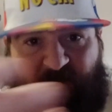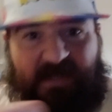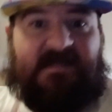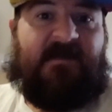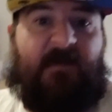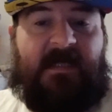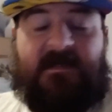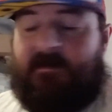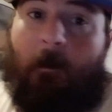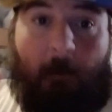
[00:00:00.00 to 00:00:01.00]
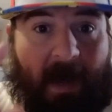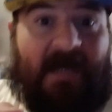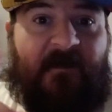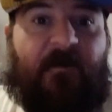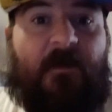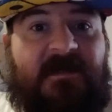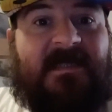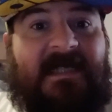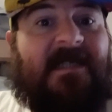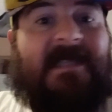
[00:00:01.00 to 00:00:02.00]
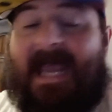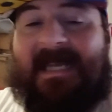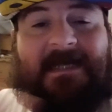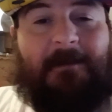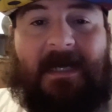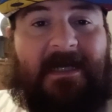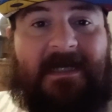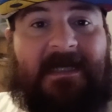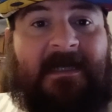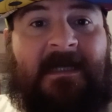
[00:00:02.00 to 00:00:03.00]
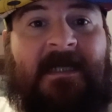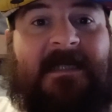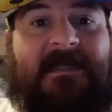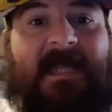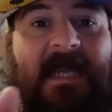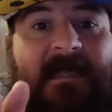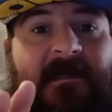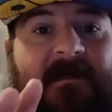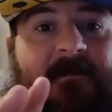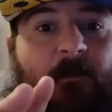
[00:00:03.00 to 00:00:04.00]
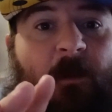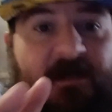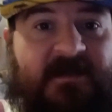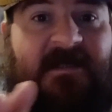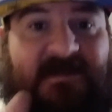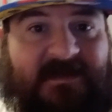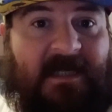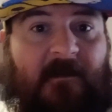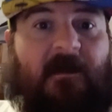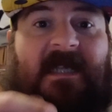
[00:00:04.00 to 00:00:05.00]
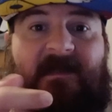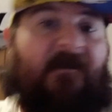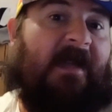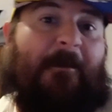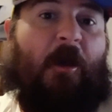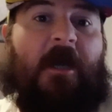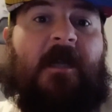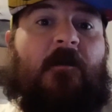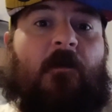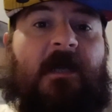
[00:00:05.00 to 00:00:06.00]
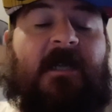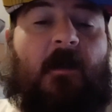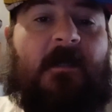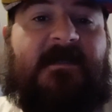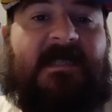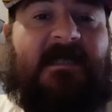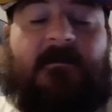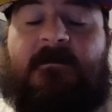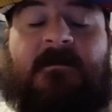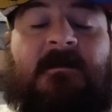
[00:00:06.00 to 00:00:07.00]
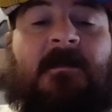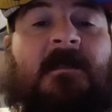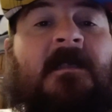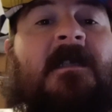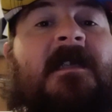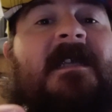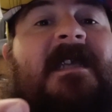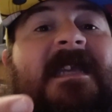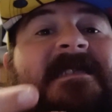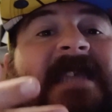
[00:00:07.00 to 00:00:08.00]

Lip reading: face to face. My first thing to anybody that wants to sell at the flea market or in a yard sale is